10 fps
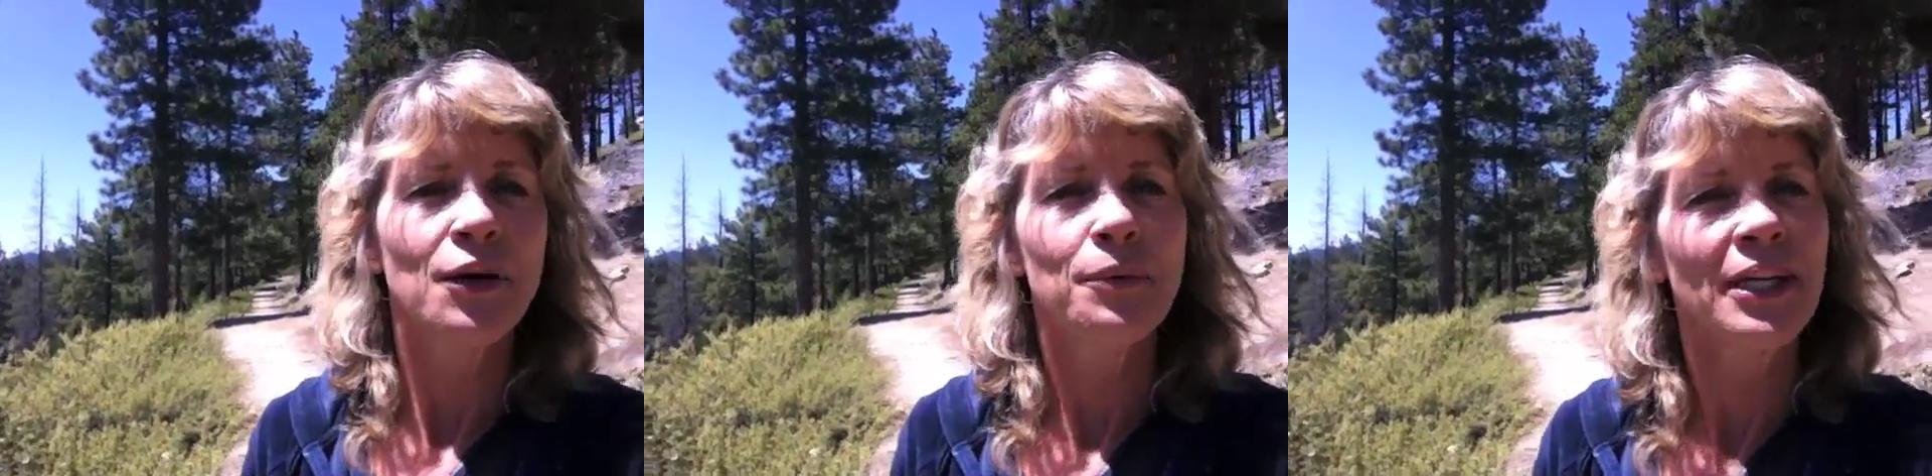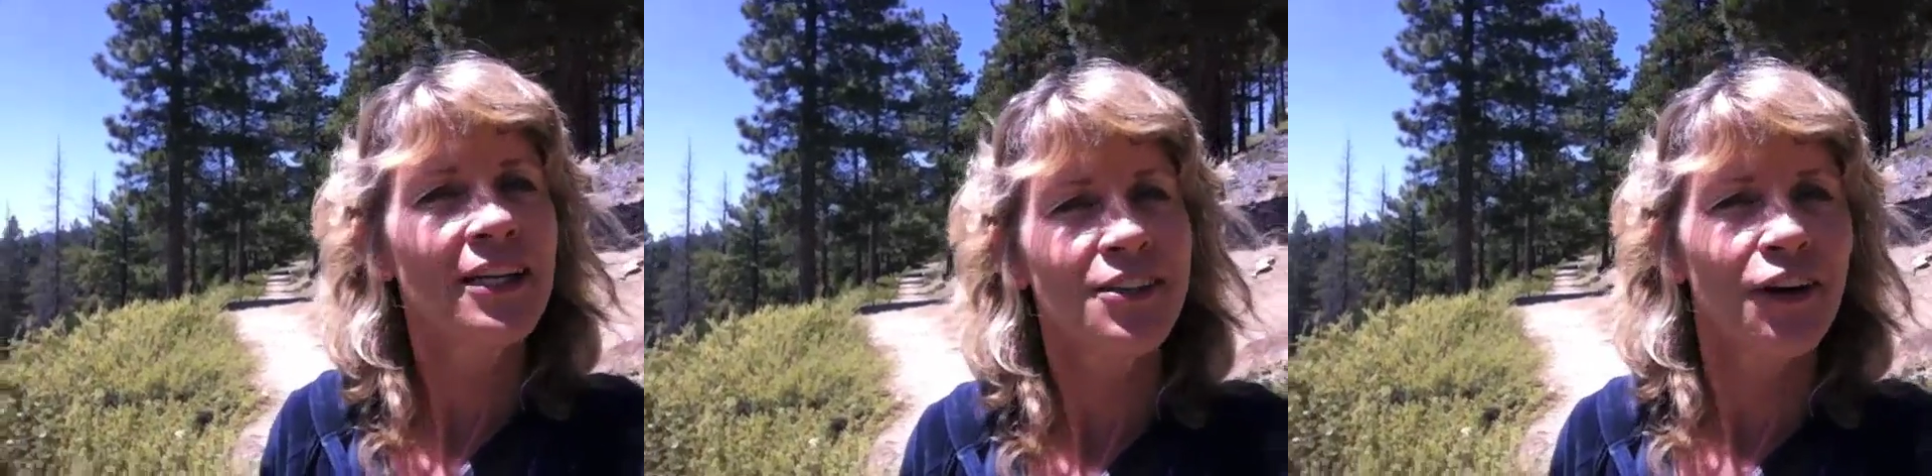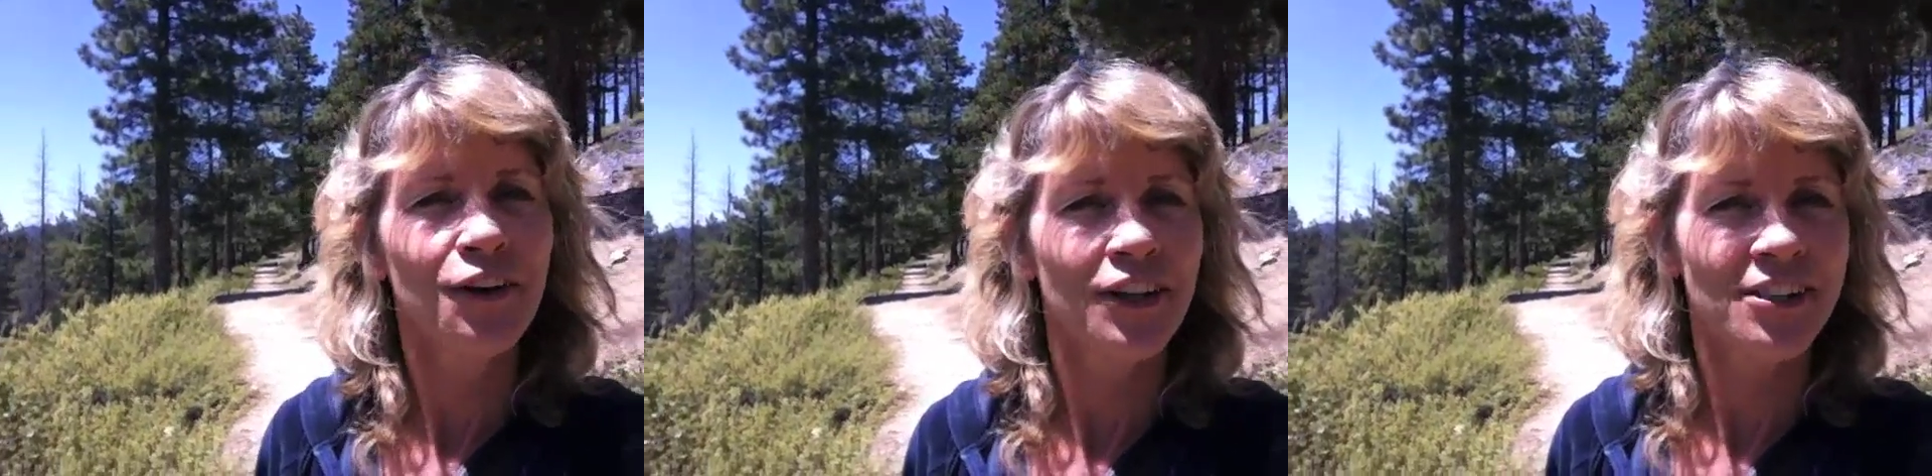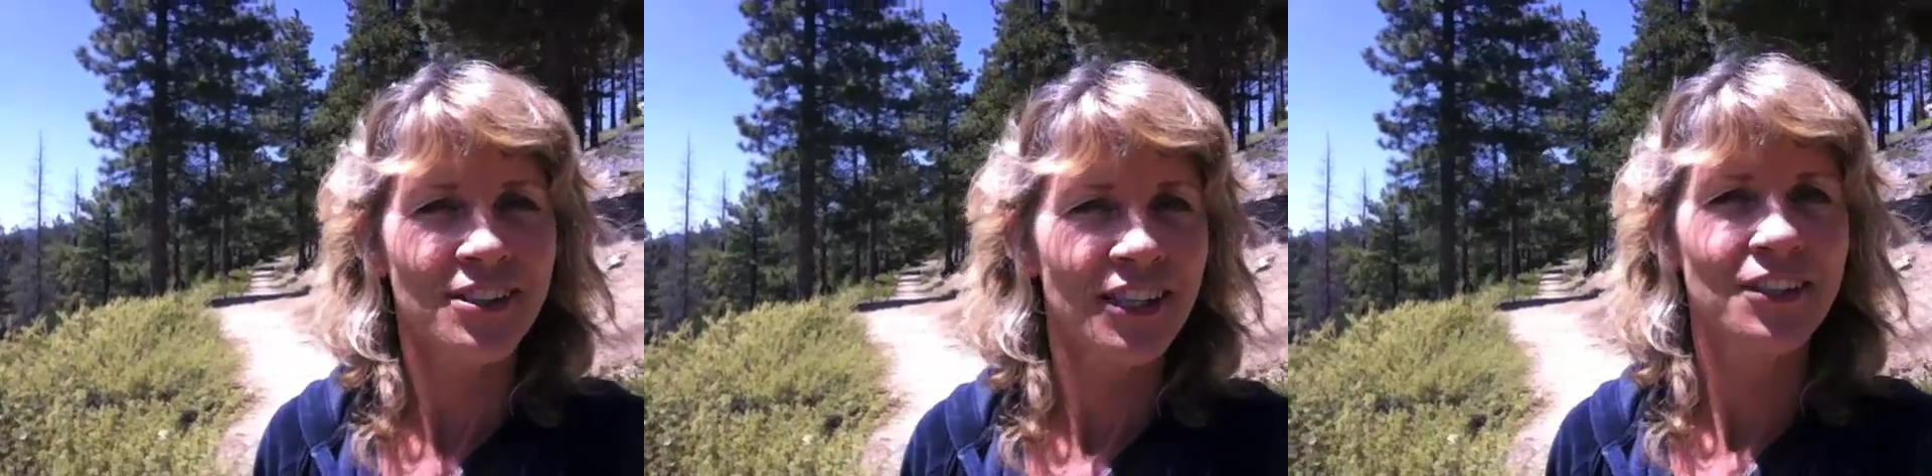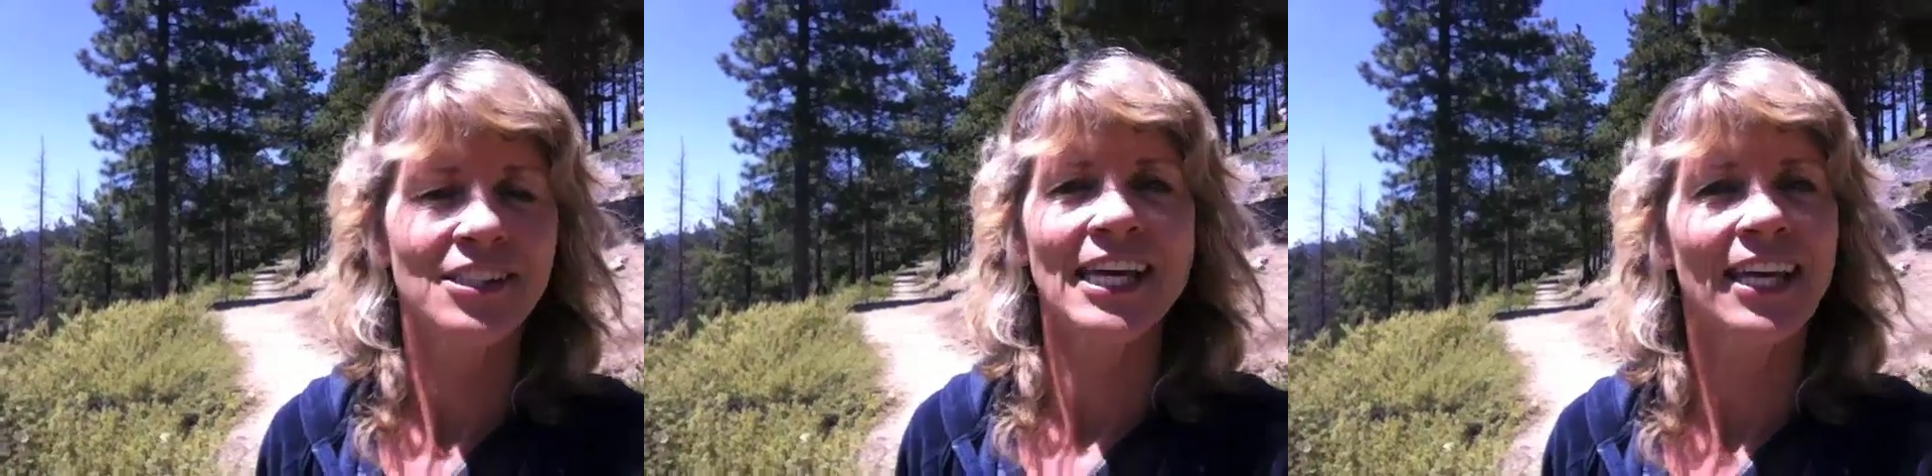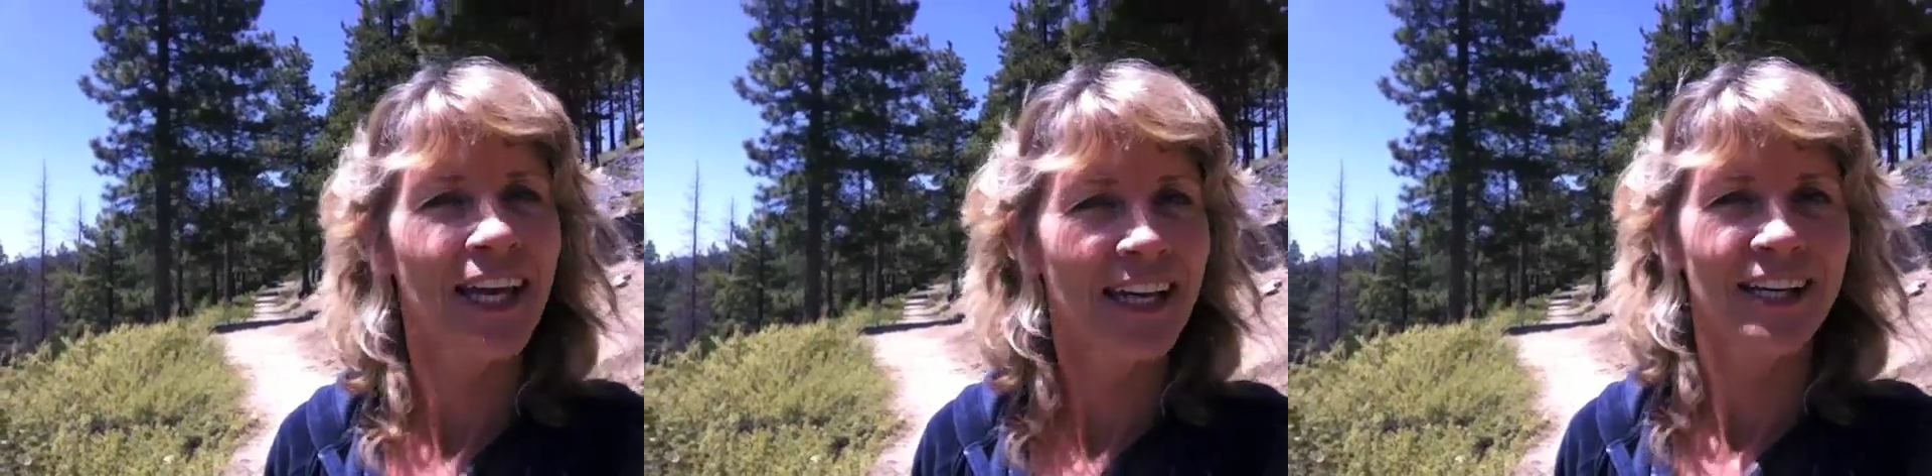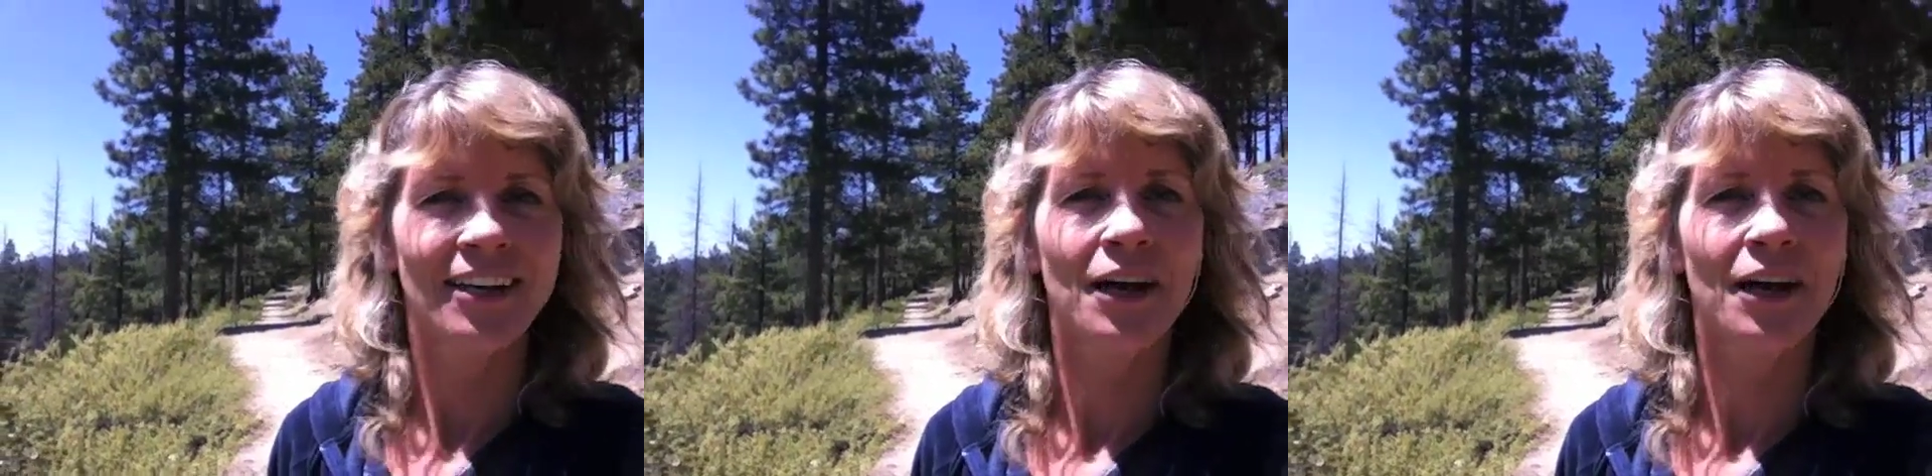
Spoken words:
We need to hone our skills, I get it.